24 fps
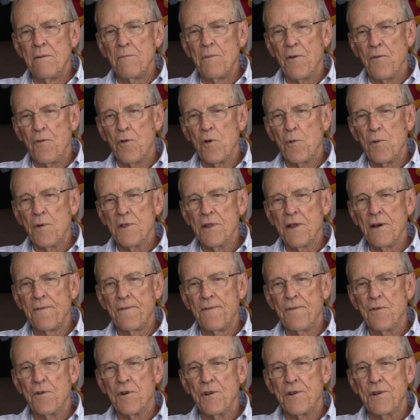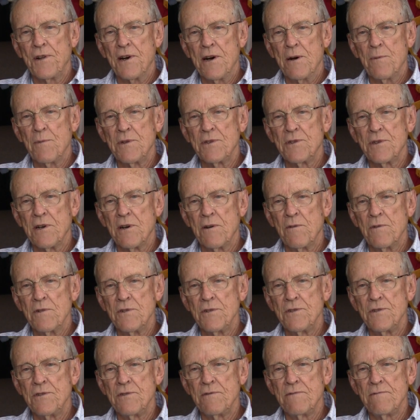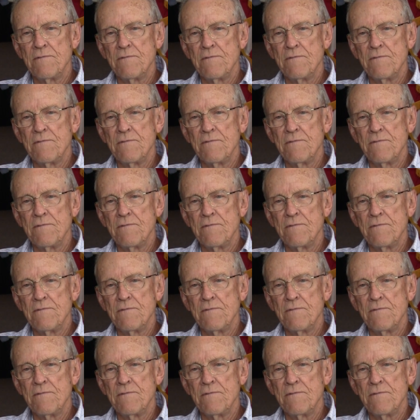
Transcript: before we left Fort Thomas, I was